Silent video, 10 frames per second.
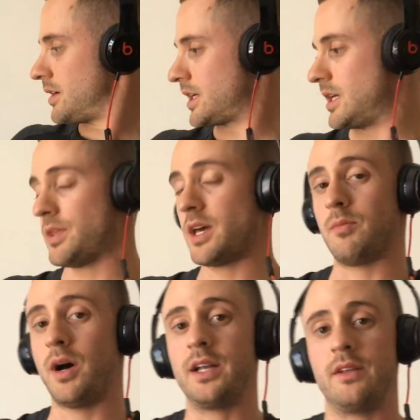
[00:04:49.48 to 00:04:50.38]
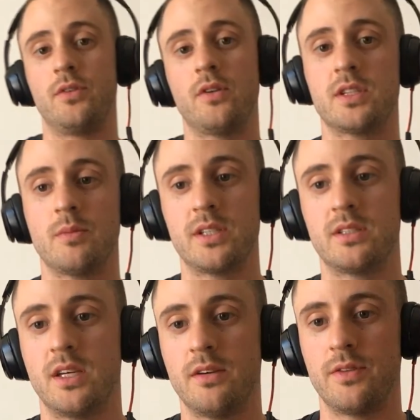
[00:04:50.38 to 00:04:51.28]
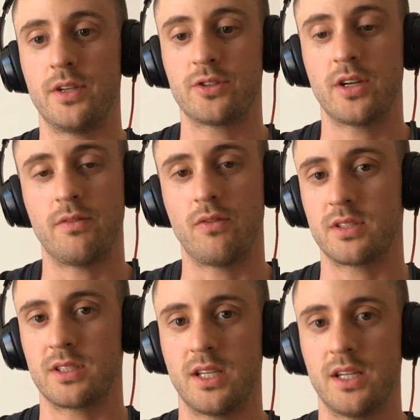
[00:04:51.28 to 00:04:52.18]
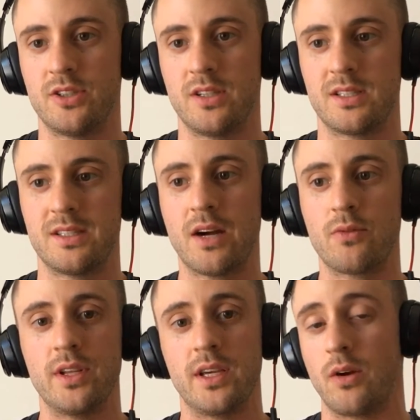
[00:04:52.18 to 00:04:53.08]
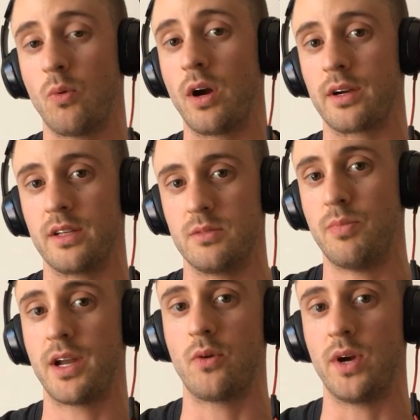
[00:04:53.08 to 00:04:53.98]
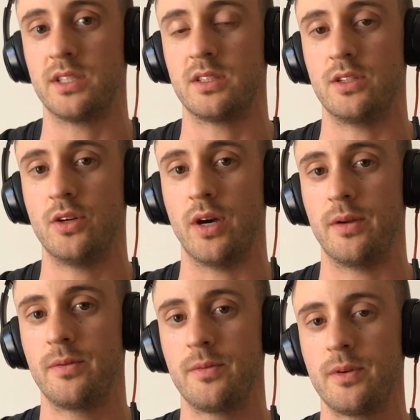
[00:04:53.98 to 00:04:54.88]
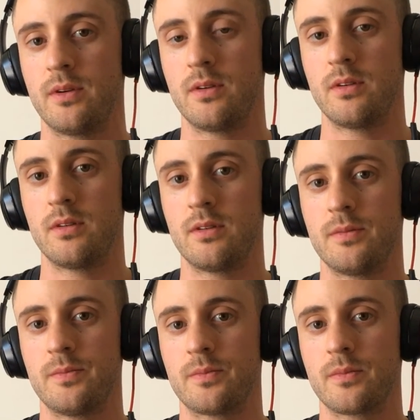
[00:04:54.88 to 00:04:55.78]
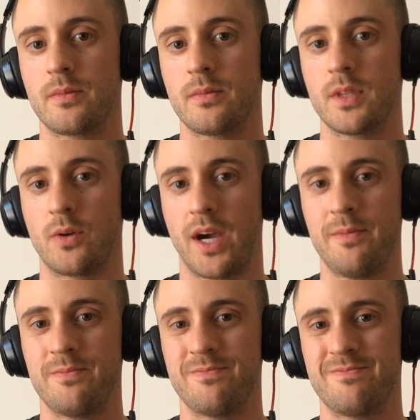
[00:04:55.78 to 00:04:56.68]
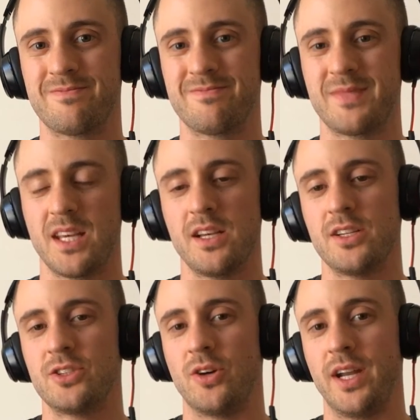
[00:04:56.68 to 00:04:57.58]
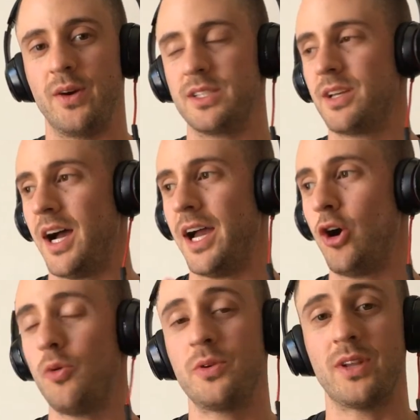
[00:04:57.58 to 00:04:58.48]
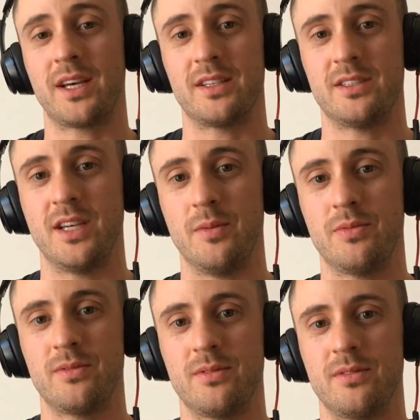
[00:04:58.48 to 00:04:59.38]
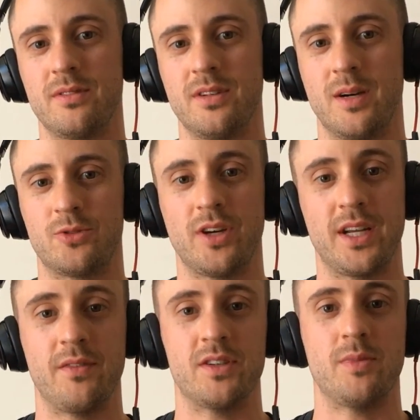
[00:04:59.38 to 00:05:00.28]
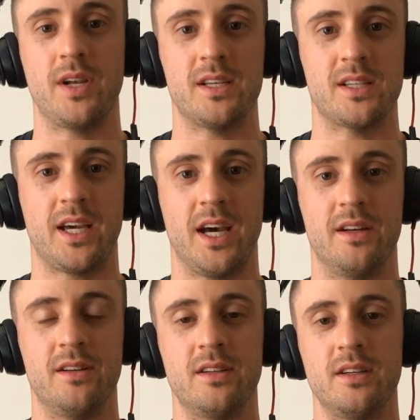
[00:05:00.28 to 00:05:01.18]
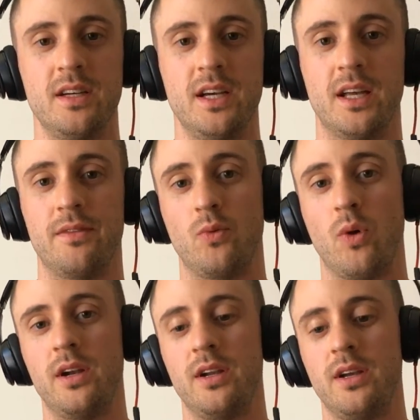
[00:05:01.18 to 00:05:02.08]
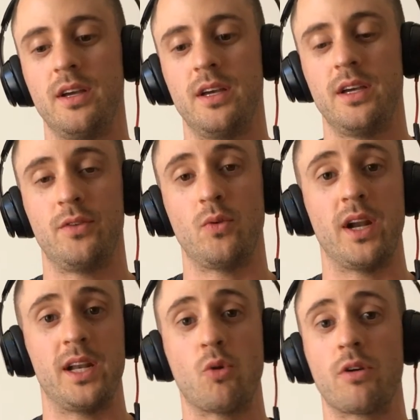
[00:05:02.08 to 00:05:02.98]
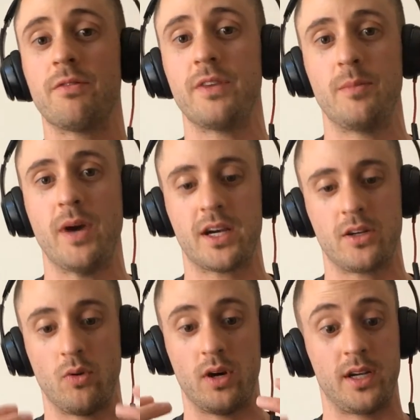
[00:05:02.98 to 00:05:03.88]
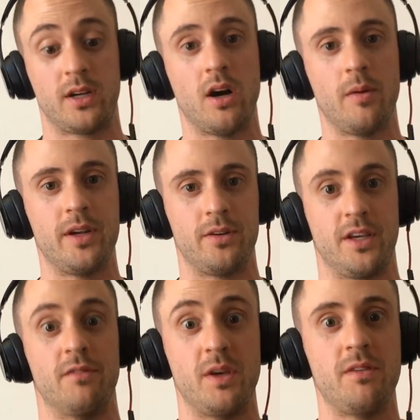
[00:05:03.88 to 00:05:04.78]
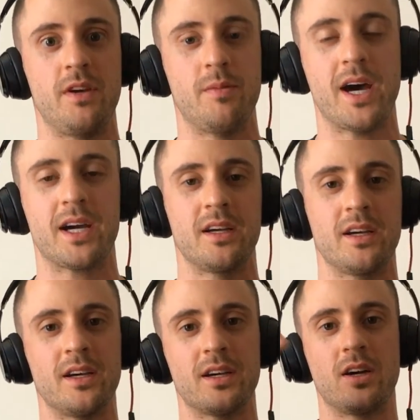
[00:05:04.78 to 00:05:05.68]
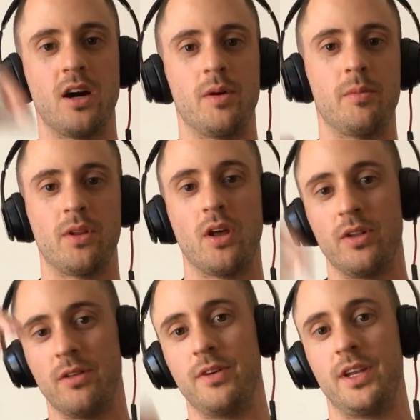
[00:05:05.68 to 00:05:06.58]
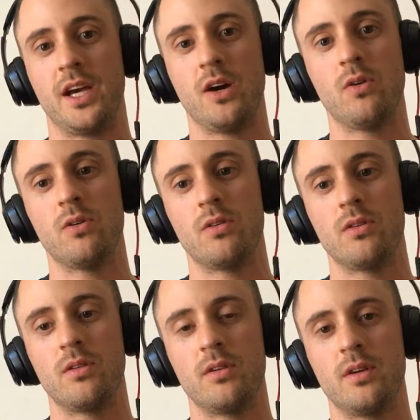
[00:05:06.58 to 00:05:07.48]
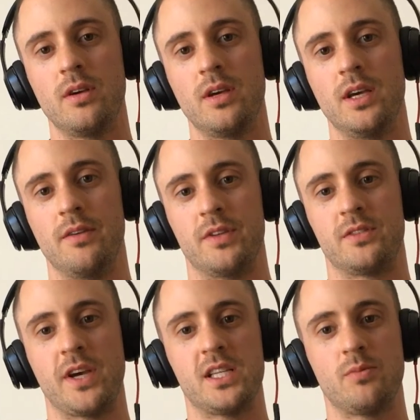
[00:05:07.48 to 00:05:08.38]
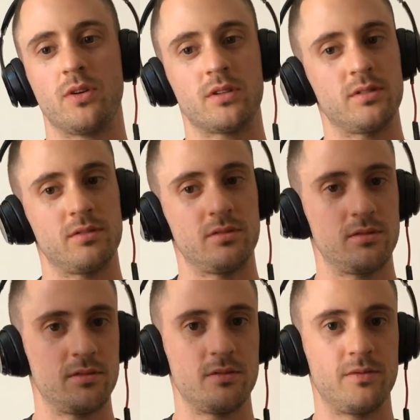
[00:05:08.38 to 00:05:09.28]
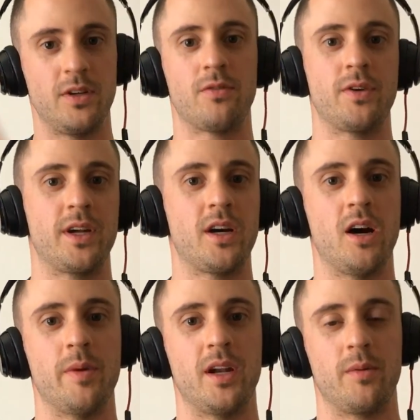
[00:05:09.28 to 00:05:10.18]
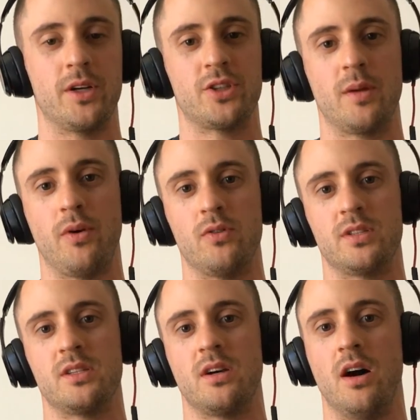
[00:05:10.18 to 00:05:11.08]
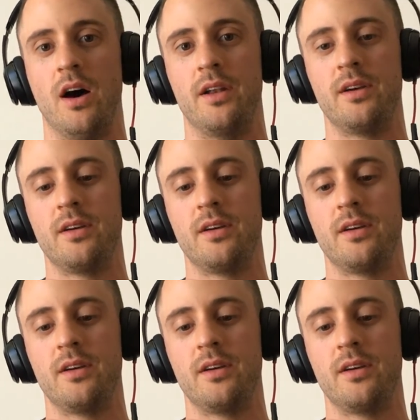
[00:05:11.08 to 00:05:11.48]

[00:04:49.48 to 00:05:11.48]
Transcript: Keep that in mind. If you have somebody stiff and you're trying to force extension, it's not really going to work. There's better ways to do it. Okay? So anyways, I hope you like this tip. I'm trying to give as many as I can. And if you want If you want any more feedback or you want to comment or give me feedback, comment below in the video. If it's Facebook, feel free to comment. I'm going to try to post this on